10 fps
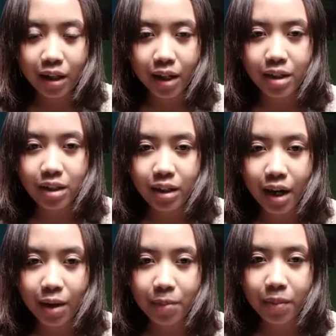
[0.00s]
Letter
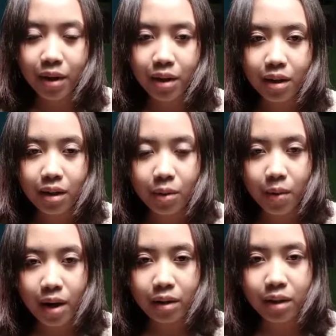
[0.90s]
type
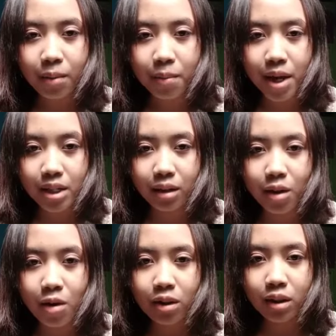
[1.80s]
1. Based
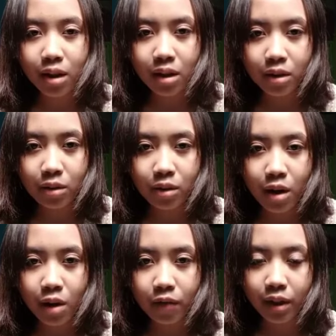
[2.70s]
on the nature
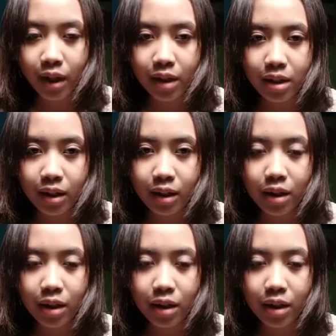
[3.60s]
of the letter.